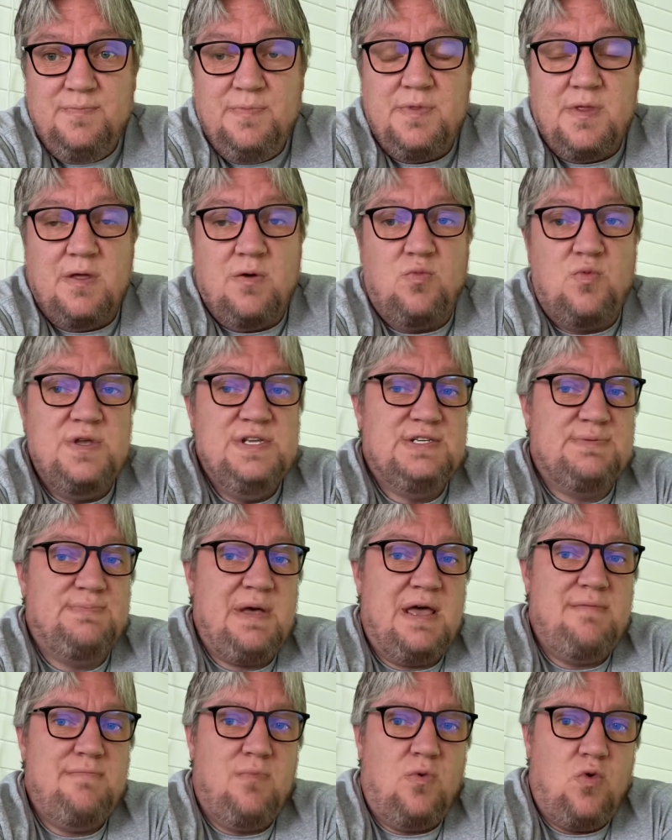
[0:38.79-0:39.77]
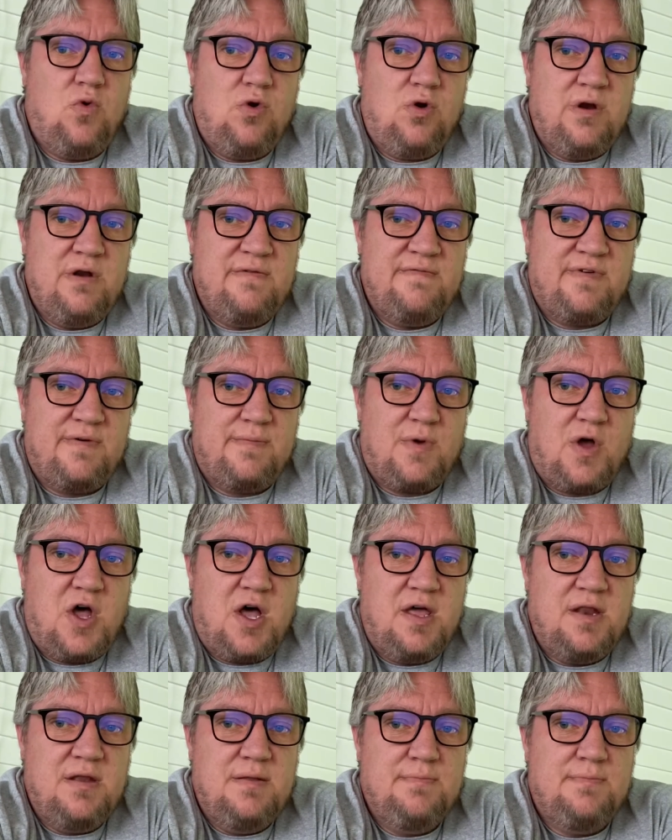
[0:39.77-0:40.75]
that we spend more in
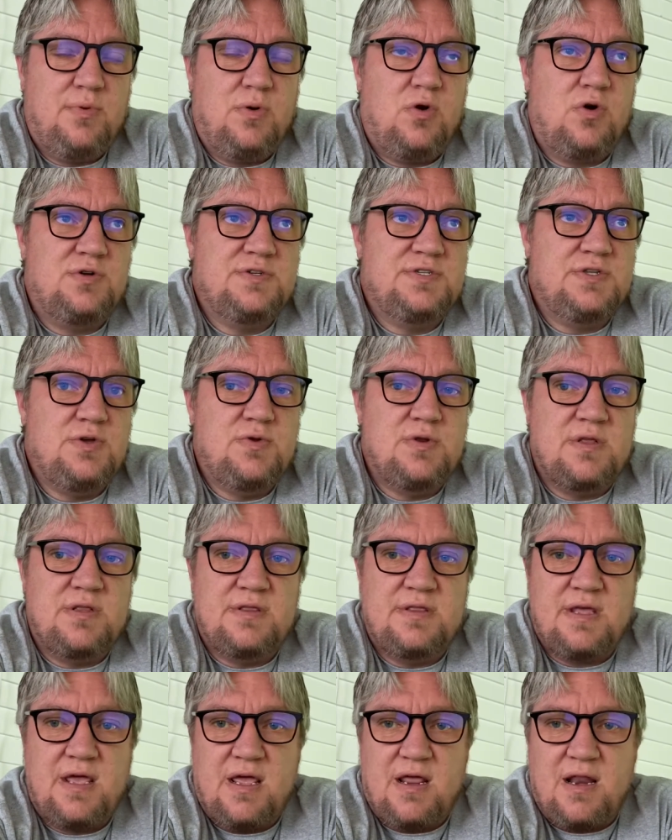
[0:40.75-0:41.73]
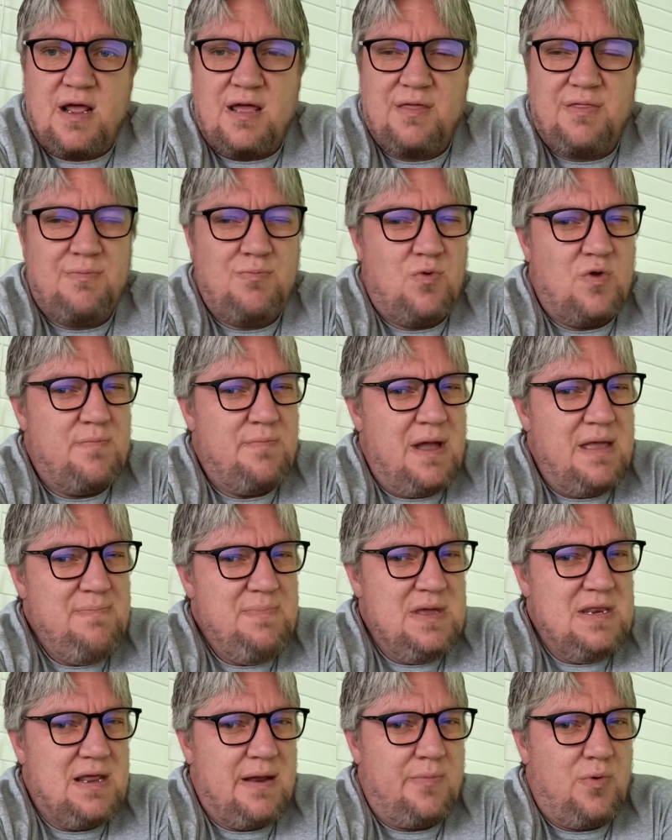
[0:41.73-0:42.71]
Vermont per student than we might
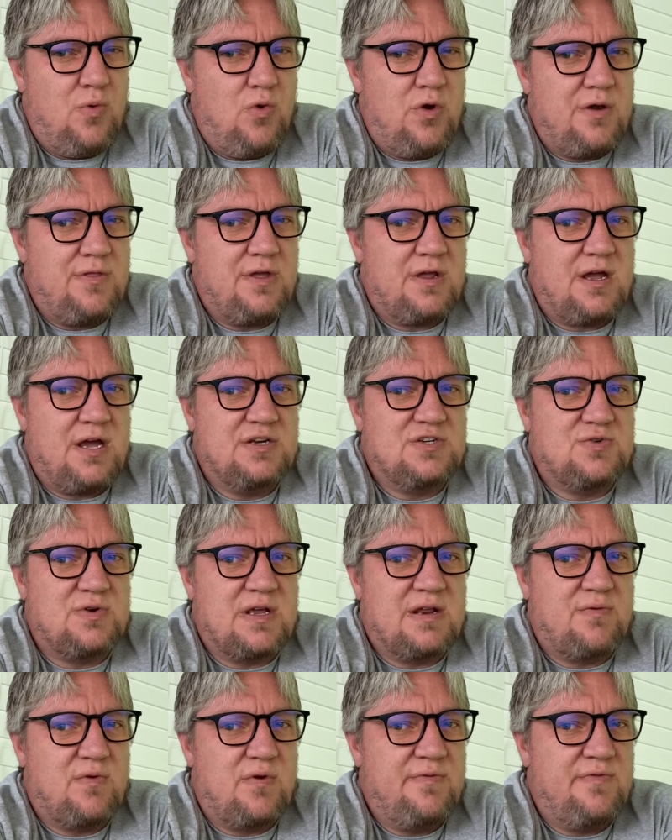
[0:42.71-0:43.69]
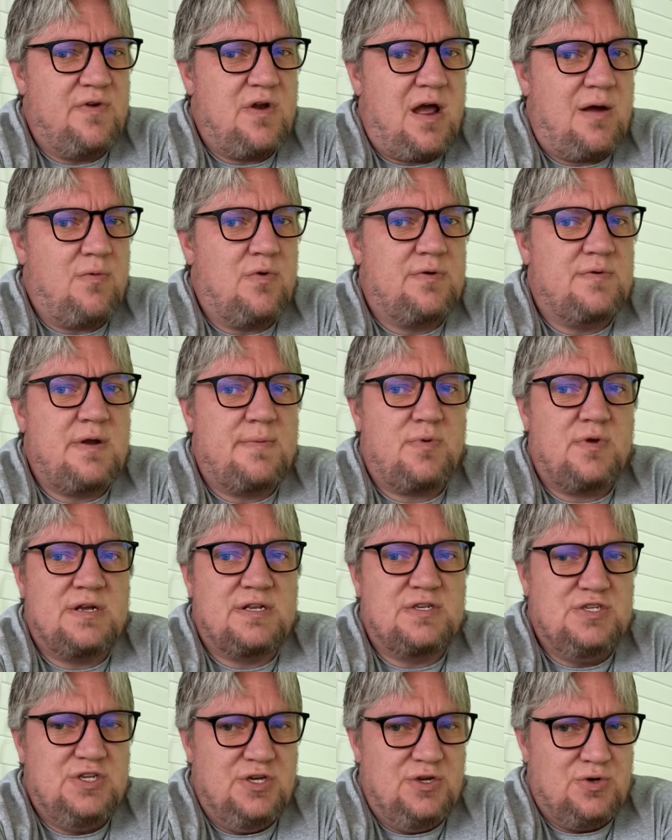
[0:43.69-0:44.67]
be number one in the country. If we're not, we're number
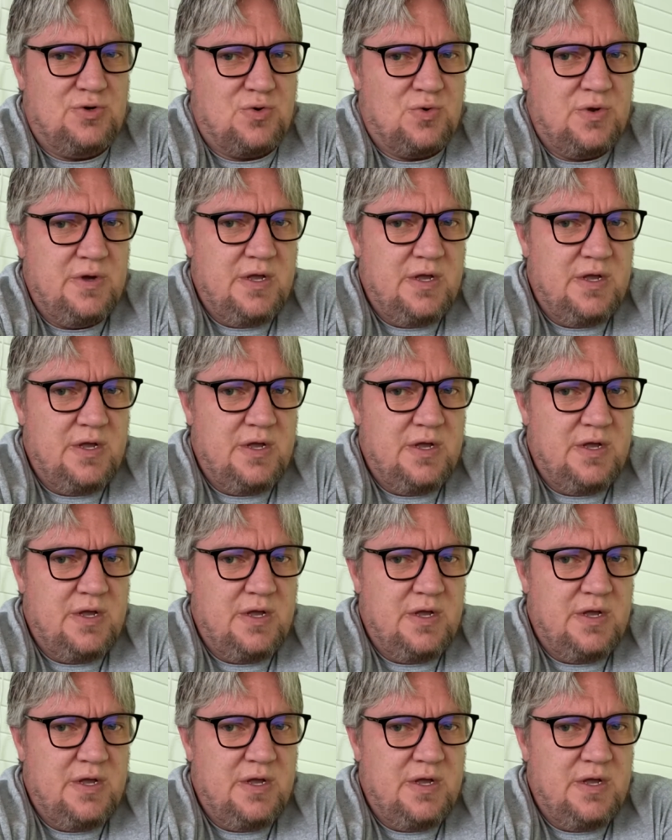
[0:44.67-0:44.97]
like two.